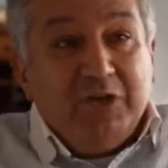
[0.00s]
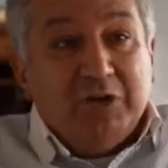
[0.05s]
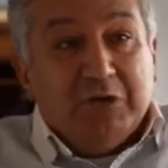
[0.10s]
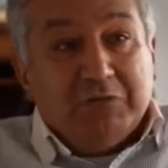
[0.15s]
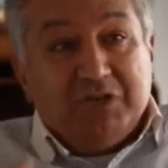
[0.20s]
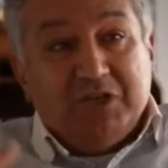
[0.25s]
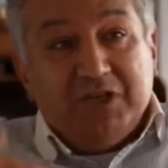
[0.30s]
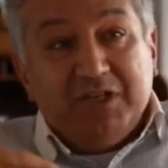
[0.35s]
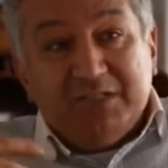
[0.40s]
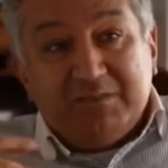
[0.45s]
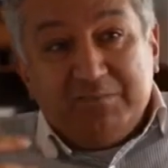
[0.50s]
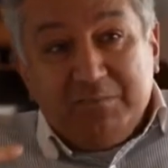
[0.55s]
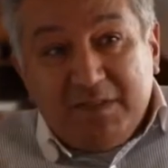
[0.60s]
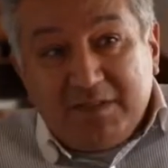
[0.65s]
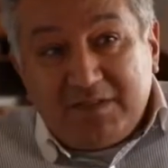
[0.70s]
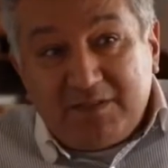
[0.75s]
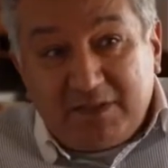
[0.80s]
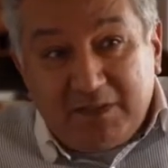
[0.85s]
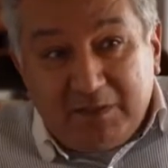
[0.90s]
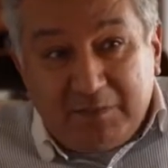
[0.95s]
you know, she is
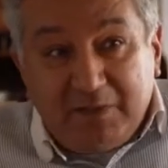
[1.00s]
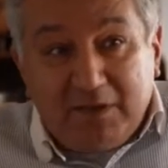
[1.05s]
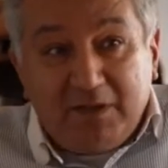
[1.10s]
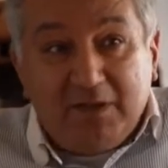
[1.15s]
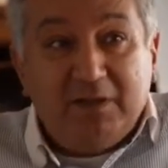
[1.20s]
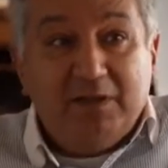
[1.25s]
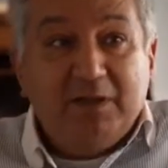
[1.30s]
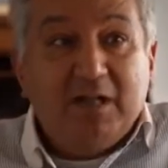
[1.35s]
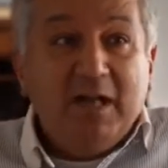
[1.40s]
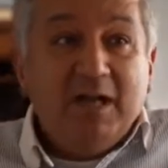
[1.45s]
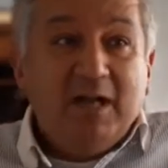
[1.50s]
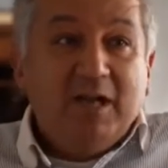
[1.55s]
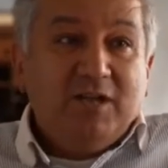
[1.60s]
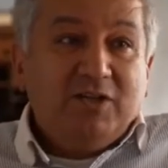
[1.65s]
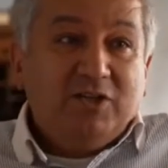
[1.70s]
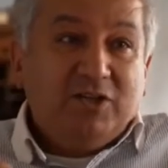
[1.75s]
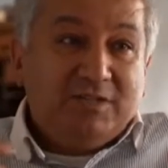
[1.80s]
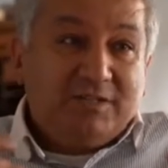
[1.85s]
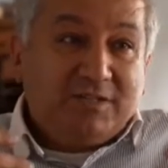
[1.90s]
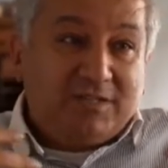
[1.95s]
miserable,
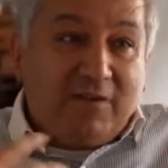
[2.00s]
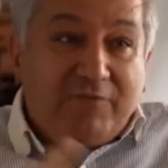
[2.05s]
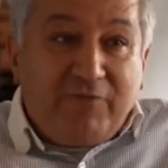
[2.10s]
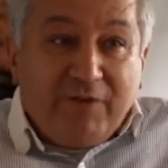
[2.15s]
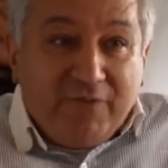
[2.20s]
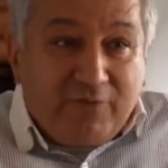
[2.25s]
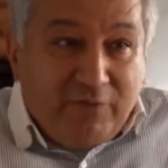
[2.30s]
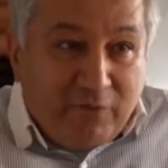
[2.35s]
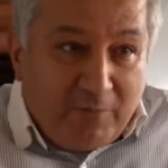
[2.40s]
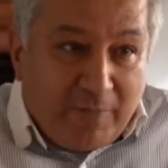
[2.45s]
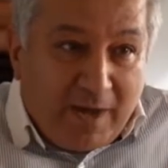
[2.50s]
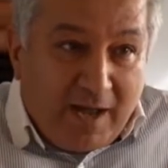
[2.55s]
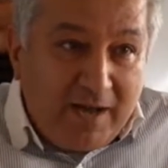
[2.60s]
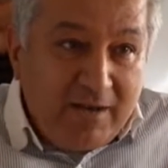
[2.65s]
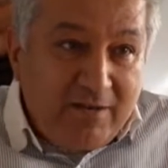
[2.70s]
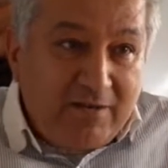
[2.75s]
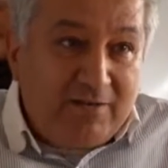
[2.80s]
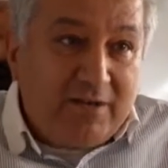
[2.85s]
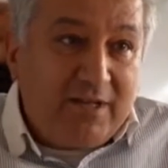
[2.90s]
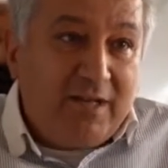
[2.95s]
she's suffering from
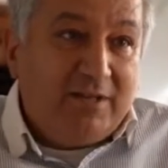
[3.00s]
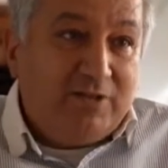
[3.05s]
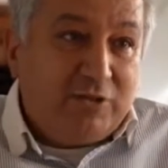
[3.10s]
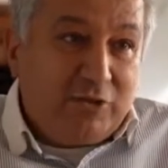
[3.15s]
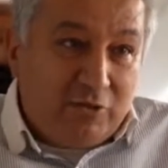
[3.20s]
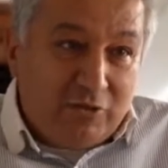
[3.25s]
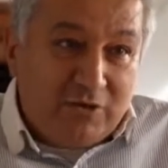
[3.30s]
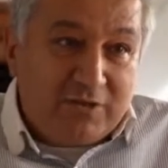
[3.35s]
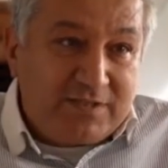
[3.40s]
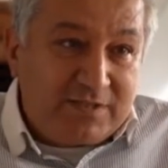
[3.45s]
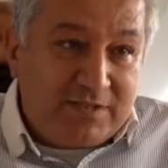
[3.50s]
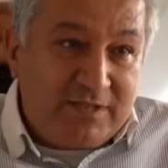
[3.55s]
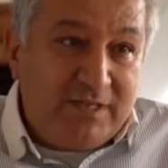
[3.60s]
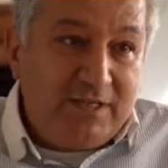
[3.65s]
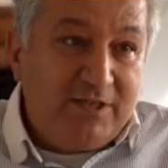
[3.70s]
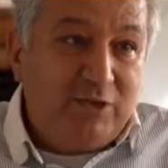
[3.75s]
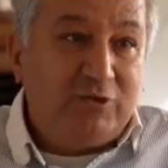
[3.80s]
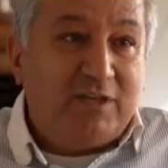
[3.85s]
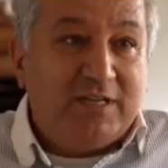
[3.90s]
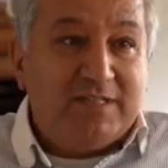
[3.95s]
hungry and thirsty,
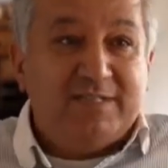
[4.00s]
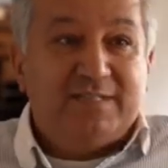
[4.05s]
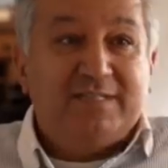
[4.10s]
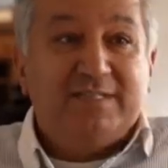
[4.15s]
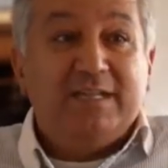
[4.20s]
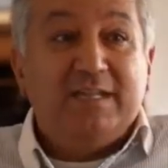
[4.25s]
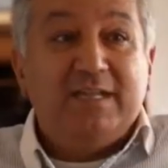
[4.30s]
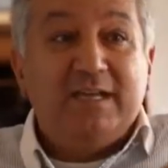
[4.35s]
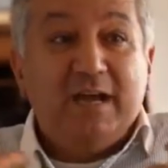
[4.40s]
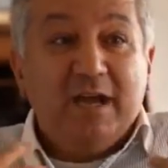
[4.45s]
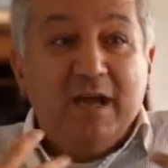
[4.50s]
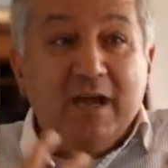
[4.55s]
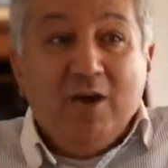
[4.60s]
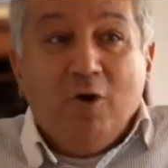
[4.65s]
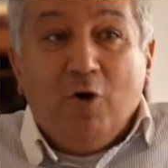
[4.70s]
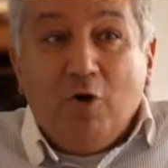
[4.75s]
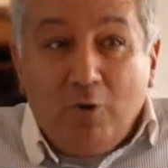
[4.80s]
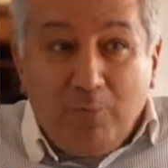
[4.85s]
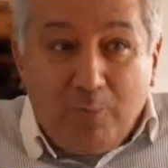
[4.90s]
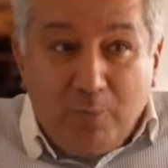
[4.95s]
you can see
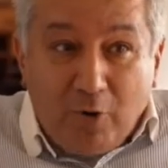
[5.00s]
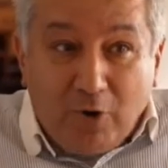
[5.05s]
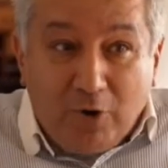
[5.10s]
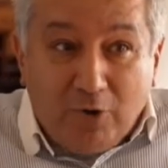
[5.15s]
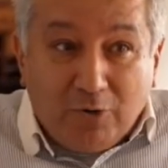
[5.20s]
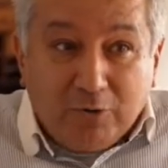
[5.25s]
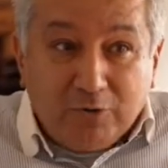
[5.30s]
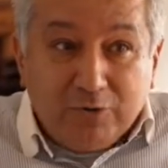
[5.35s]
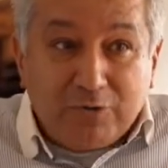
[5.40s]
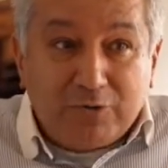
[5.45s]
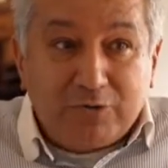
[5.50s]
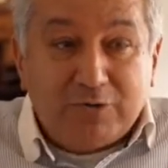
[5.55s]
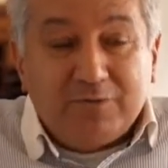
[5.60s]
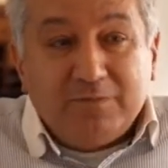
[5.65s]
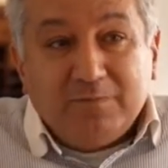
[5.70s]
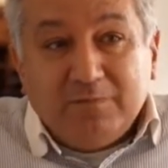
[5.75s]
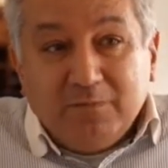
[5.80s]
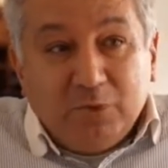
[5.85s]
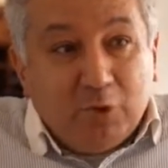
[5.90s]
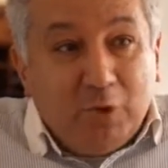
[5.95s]
her bones.
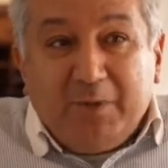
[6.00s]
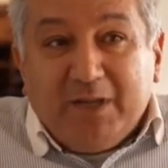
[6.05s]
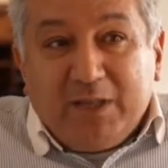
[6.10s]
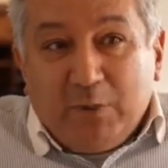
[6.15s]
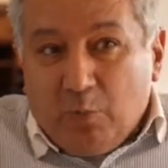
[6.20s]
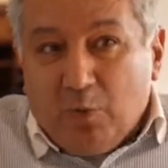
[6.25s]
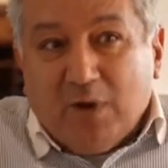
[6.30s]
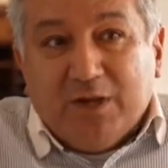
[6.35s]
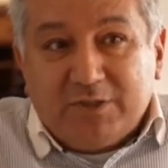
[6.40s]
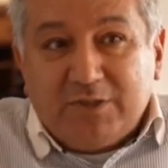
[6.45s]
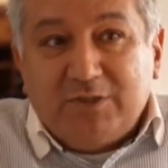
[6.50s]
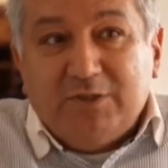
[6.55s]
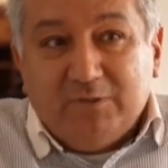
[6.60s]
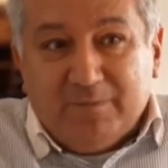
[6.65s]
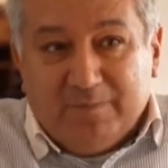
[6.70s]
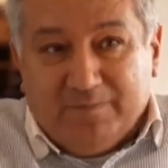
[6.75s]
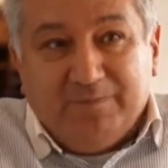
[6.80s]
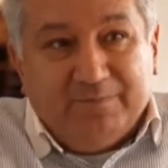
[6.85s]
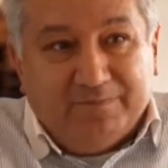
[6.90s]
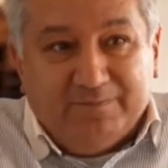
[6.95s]
Nobody wants
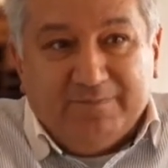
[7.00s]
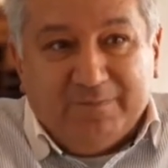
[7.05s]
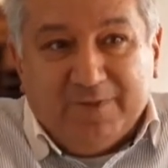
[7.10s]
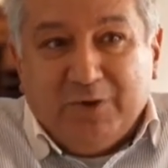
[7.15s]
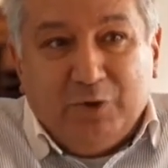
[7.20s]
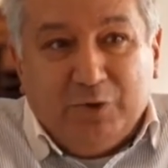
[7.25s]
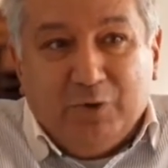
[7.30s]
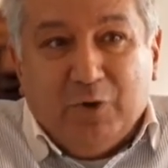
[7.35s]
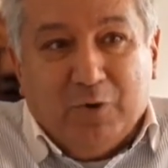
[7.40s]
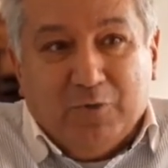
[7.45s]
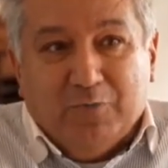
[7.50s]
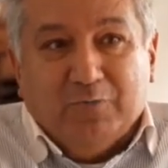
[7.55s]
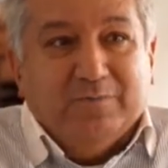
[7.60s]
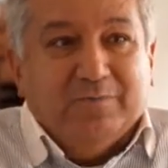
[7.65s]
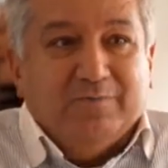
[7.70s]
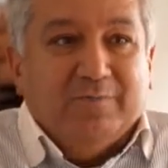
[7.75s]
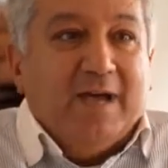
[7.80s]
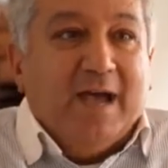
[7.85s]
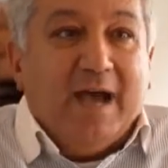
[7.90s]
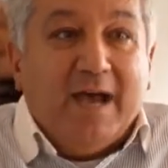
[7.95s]
to, you know,
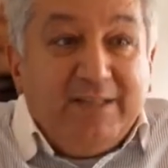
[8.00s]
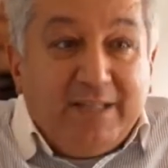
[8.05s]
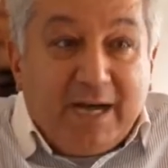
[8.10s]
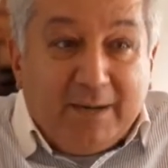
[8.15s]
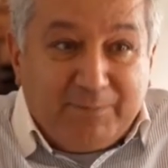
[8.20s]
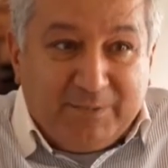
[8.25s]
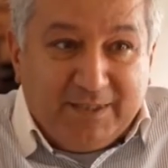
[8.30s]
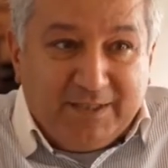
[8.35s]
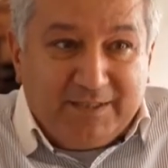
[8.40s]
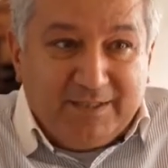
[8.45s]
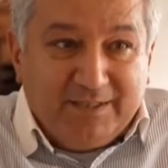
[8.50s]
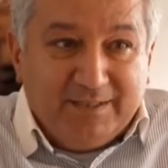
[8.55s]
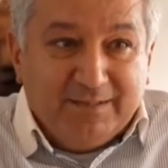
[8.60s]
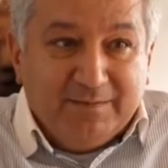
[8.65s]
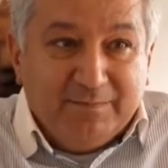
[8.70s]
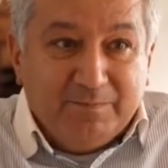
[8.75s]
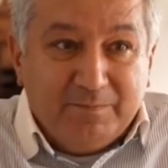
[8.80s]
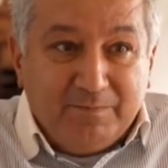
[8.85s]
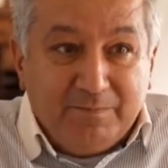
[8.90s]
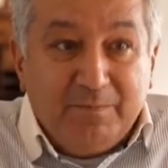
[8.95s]
adopt it.
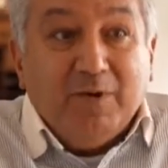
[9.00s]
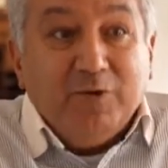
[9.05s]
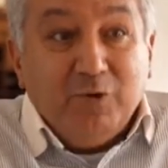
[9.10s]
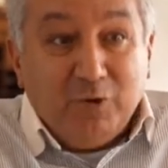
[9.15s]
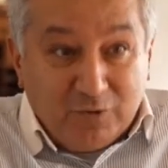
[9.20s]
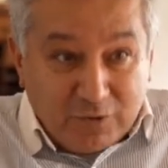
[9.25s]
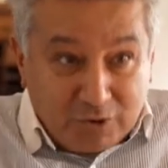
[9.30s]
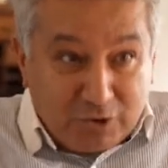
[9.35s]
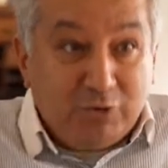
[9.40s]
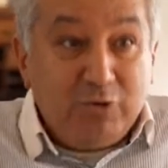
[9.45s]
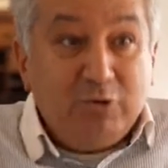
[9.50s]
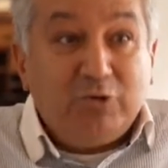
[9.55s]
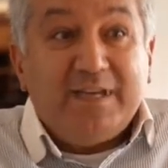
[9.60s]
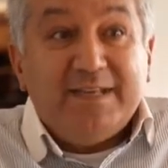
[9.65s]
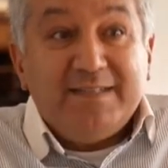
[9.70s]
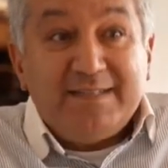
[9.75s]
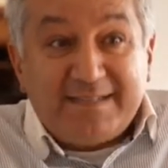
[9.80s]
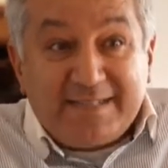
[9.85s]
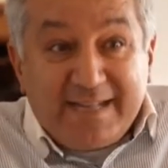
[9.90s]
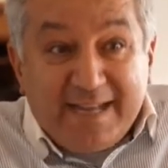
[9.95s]
Yeah. Yeah. So you
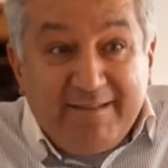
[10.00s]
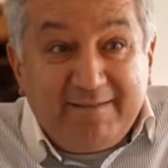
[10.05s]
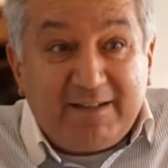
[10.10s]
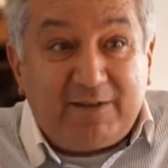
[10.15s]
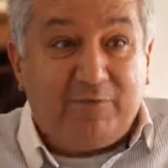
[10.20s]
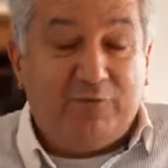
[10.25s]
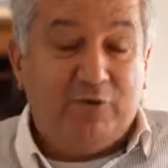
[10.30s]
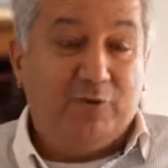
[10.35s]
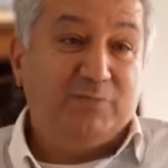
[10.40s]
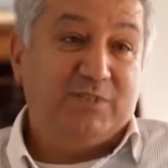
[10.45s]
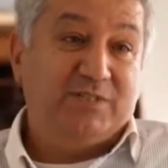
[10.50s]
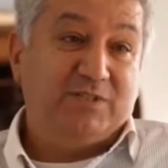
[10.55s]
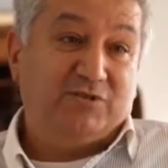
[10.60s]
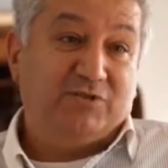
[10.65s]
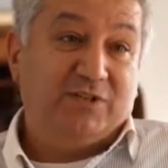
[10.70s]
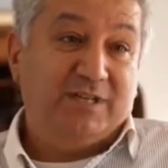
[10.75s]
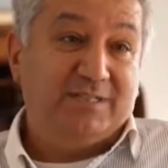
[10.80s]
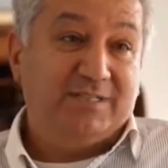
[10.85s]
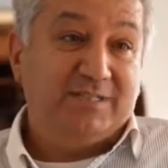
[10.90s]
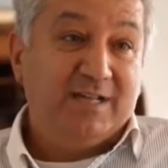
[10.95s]
can save it from the
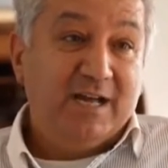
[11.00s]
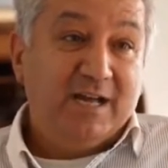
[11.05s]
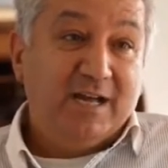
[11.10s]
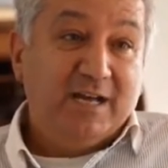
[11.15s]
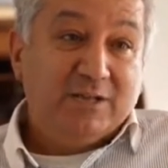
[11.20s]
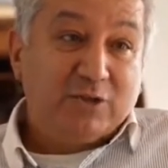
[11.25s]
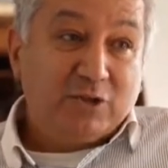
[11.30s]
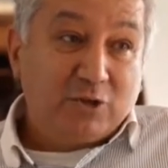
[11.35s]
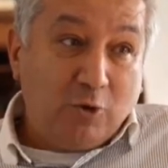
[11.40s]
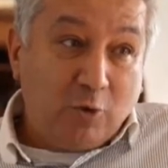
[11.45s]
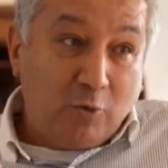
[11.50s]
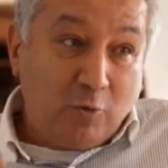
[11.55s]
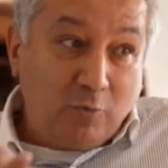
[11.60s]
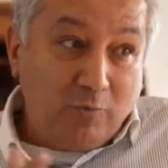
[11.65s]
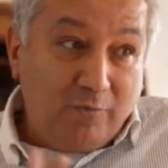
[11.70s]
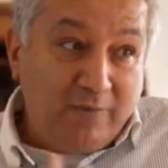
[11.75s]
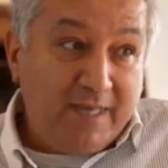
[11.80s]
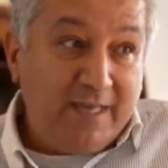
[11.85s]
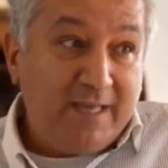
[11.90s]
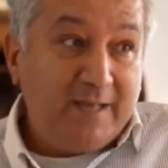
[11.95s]
streets. So
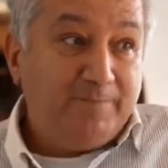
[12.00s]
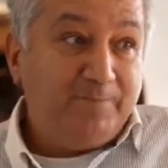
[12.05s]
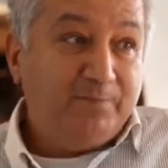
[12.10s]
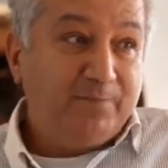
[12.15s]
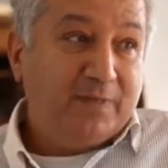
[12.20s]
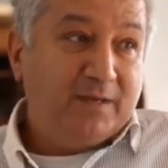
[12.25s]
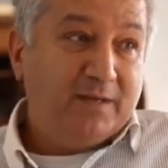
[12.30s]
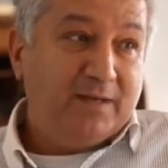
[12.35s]
we